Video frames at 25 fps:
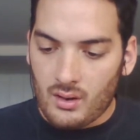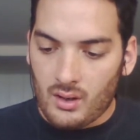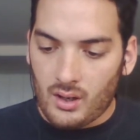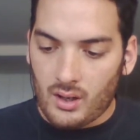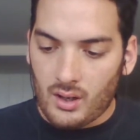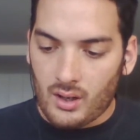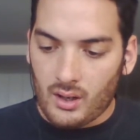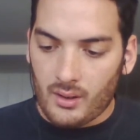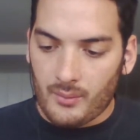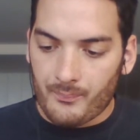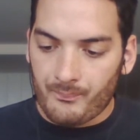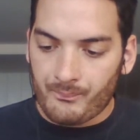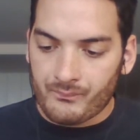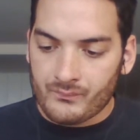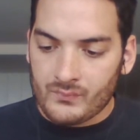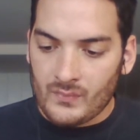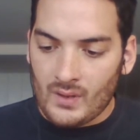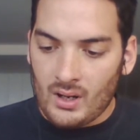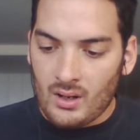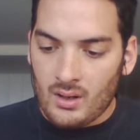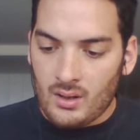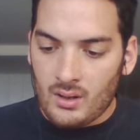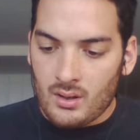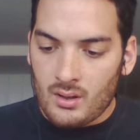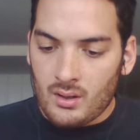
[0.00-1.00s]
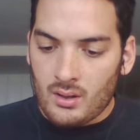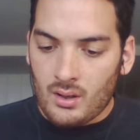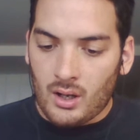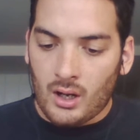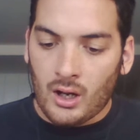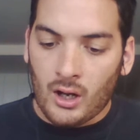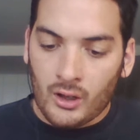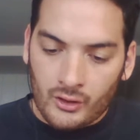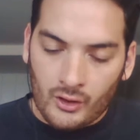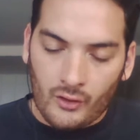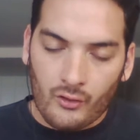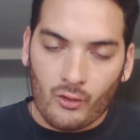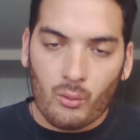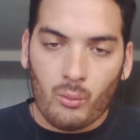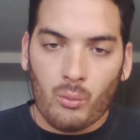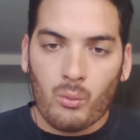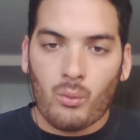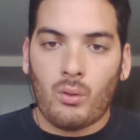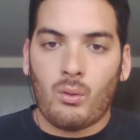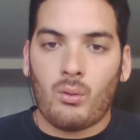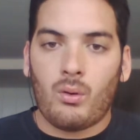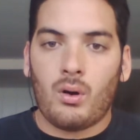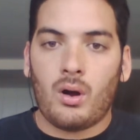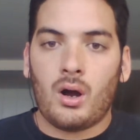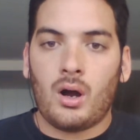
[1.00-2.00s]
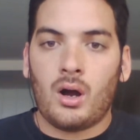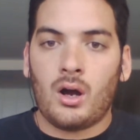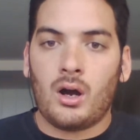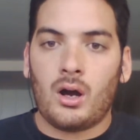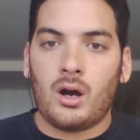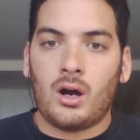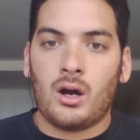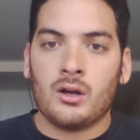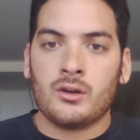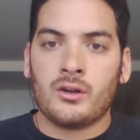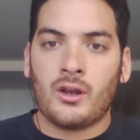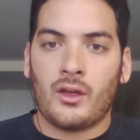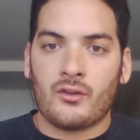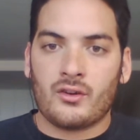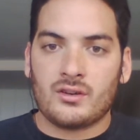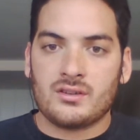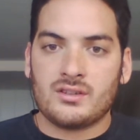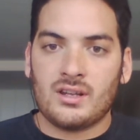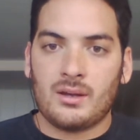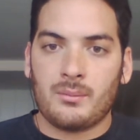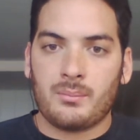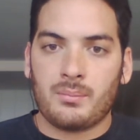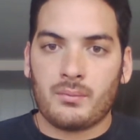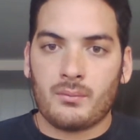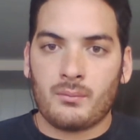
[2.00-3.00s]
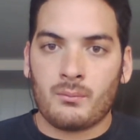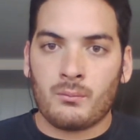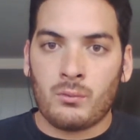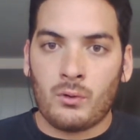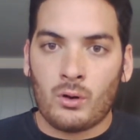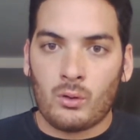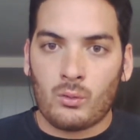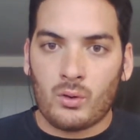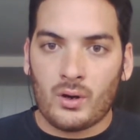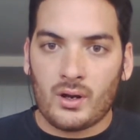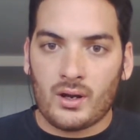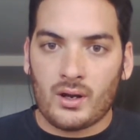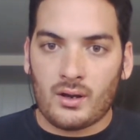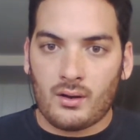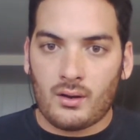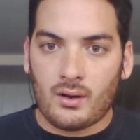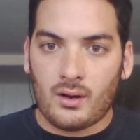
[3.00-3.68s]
Um, another tip, real quick,